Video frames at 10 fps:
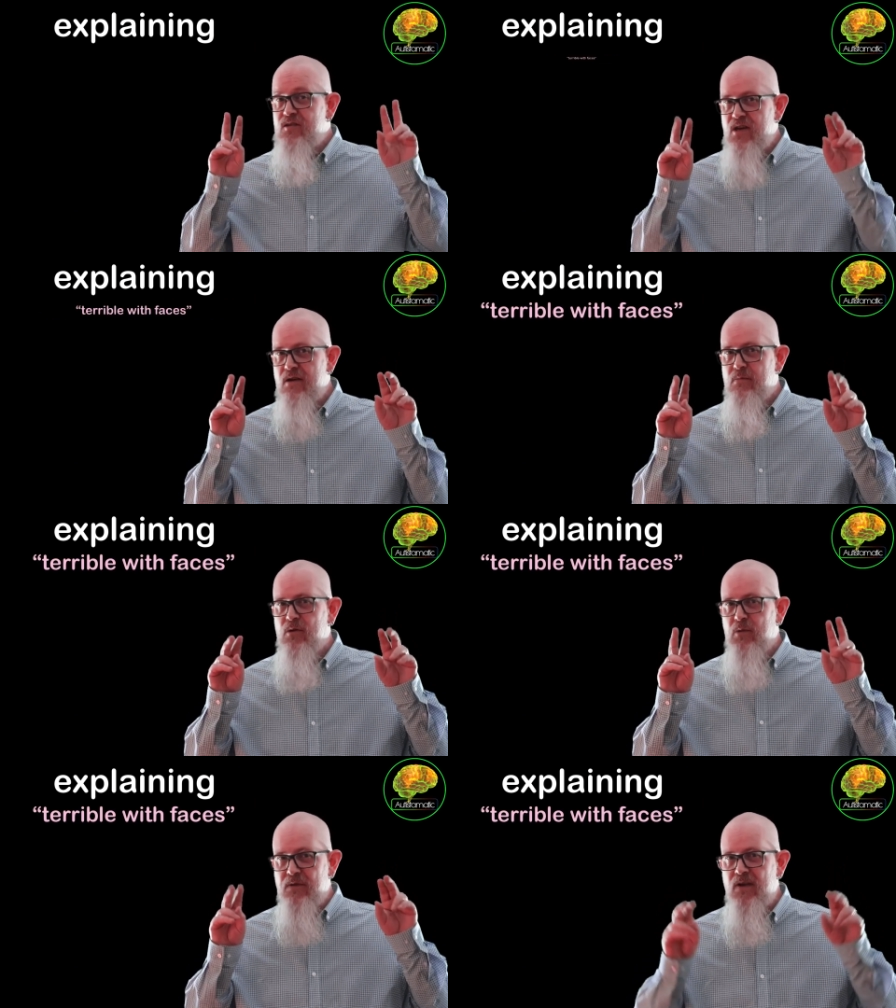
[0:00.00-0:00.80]

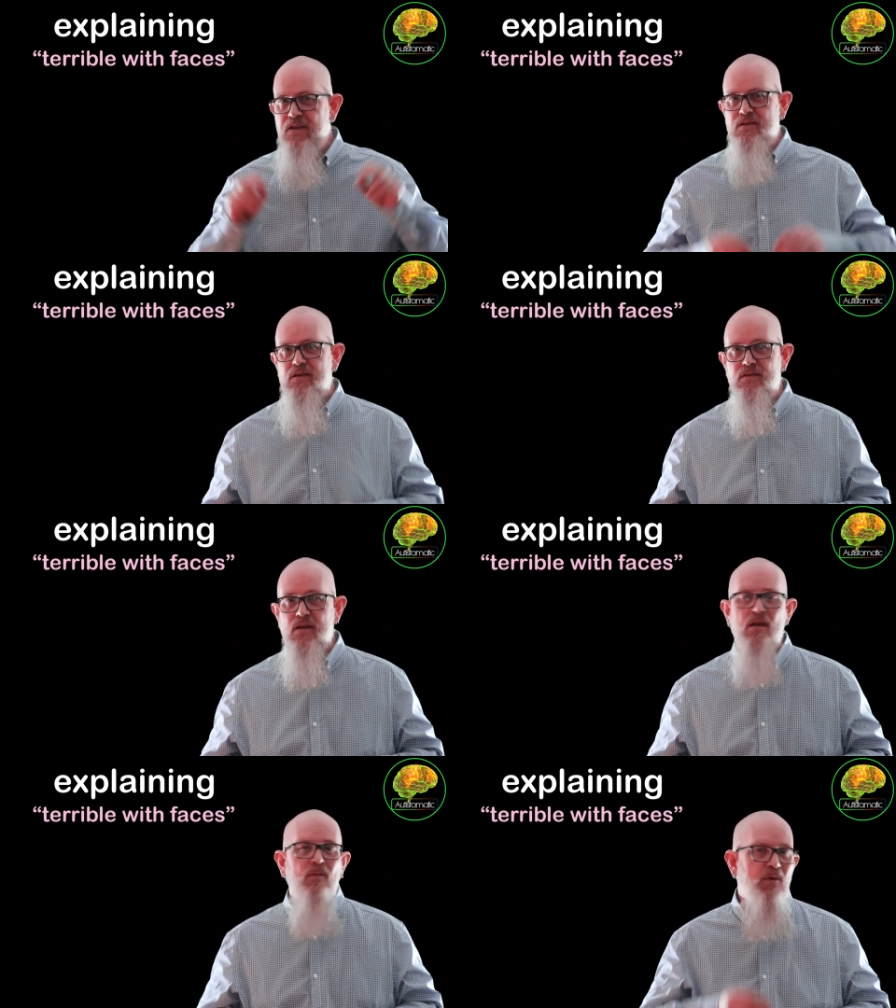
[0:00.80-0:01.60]
terrible with
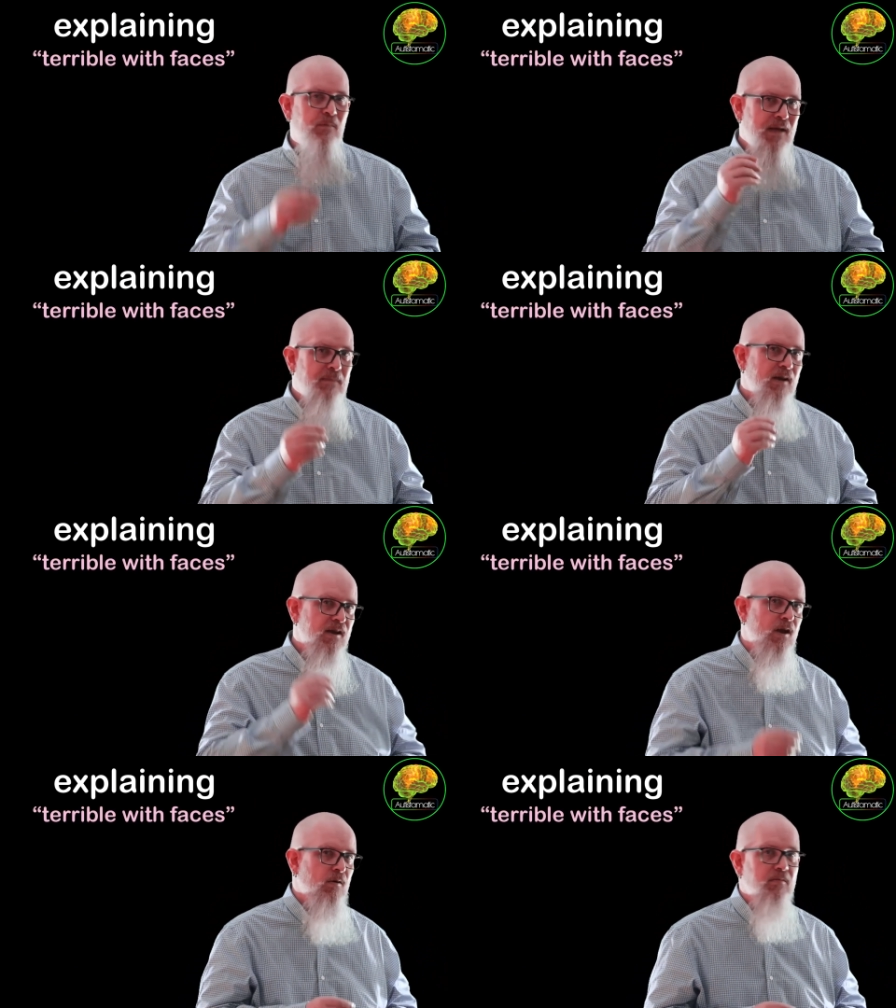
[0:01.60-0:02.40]
faces with people
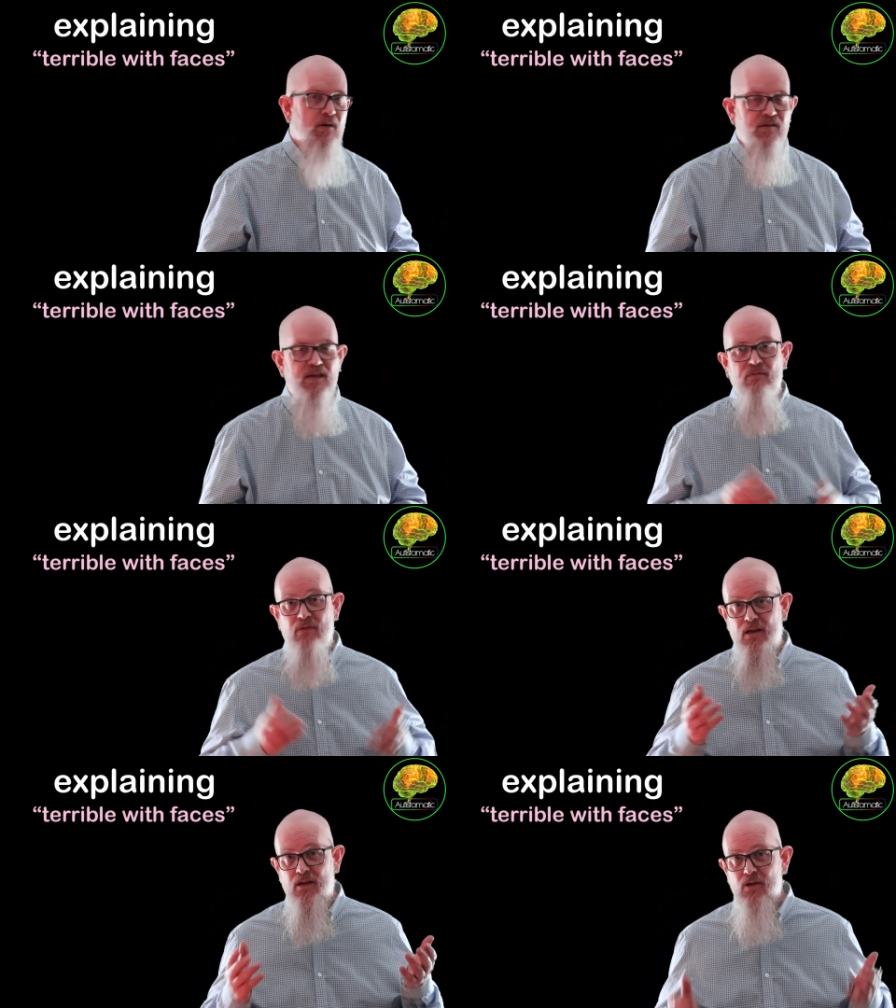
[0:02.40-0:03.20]
I know I'm going to
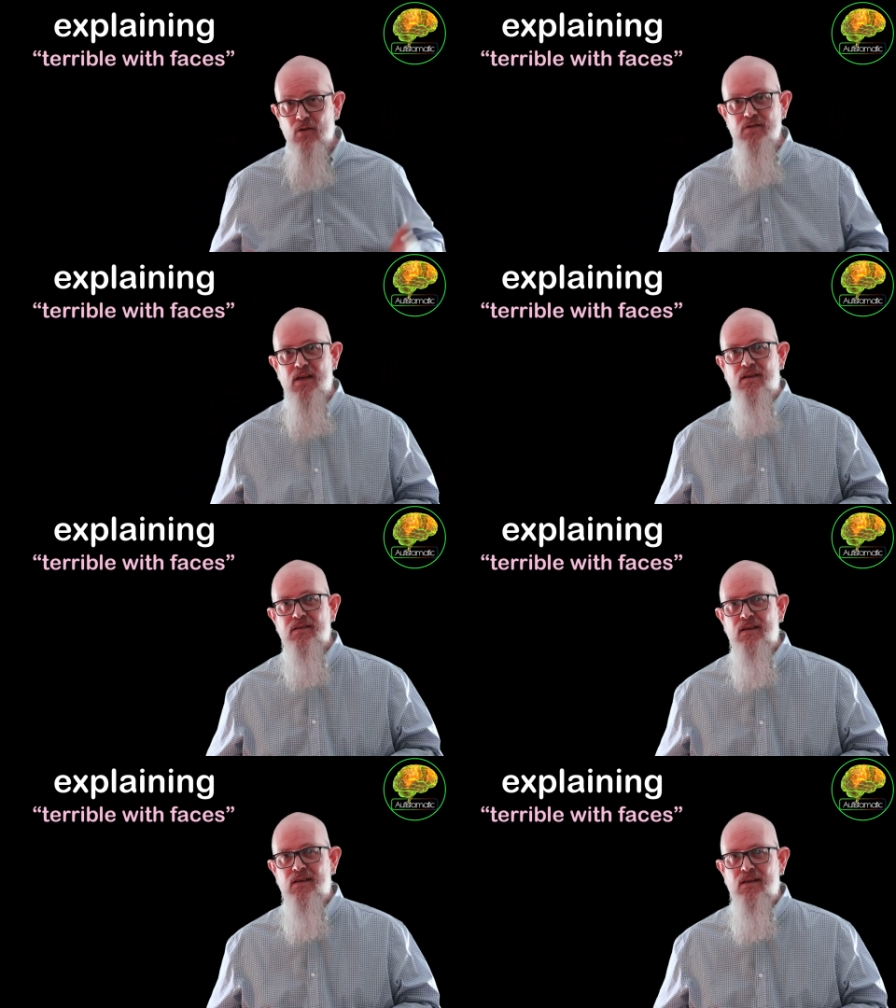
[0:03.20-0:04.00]
have regular contact,